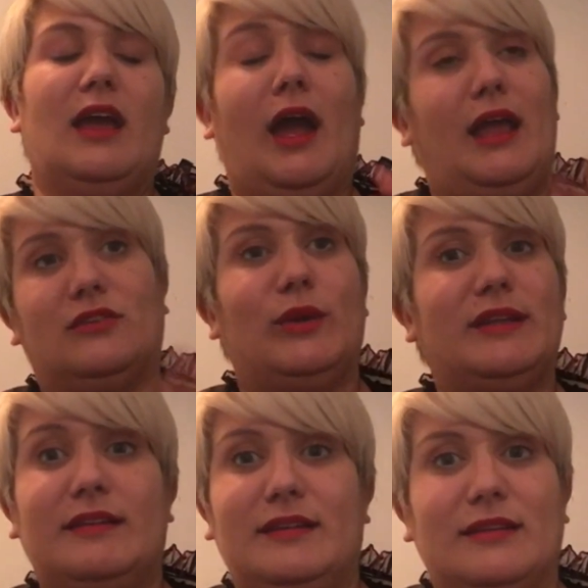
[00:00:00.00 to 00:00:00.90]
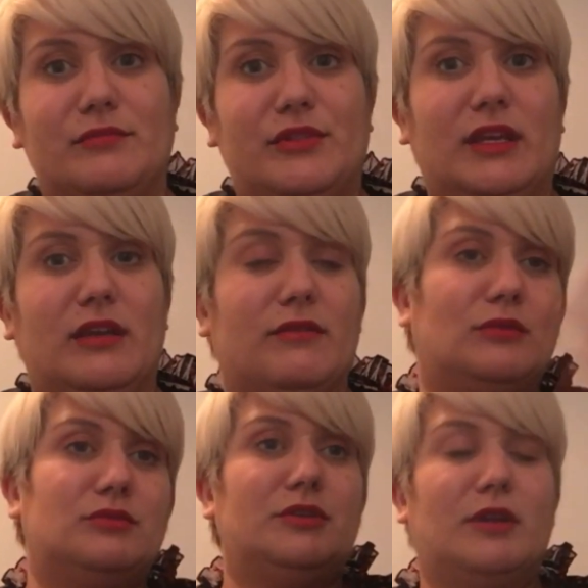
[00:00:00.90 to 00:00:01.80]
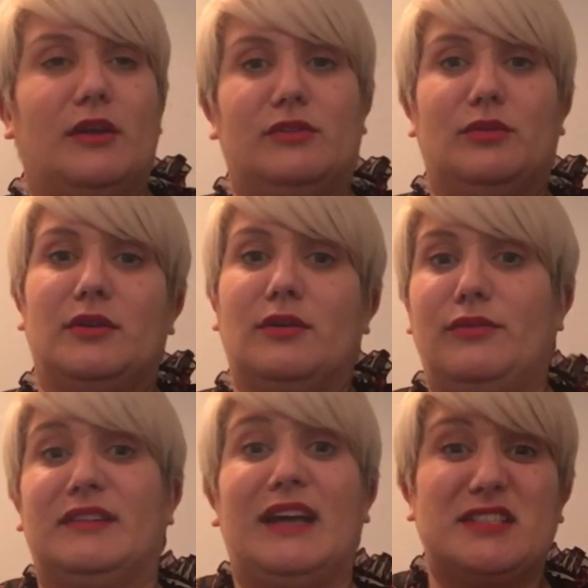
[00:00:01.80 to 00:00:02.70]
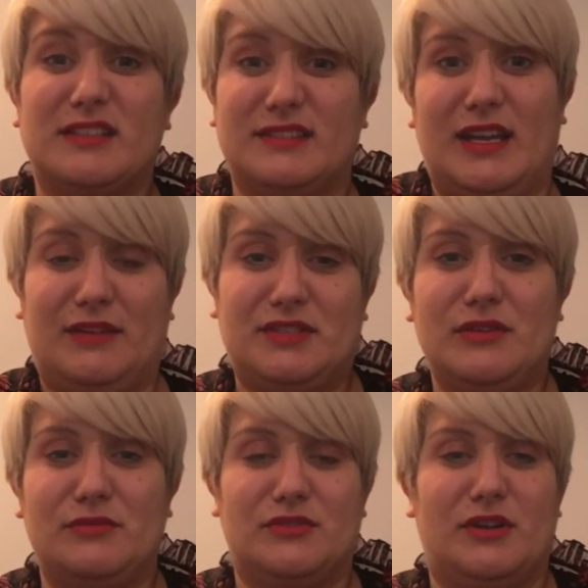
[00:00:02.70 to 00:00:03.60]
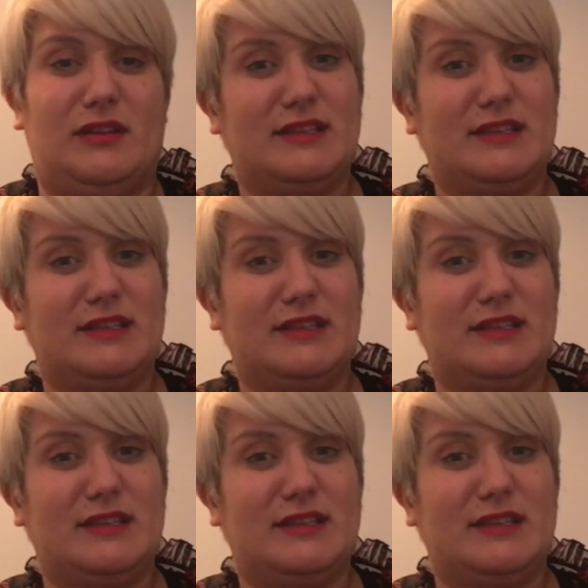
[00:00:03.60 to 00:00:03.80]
a 20 something year old who goes to an office and doesn't have children.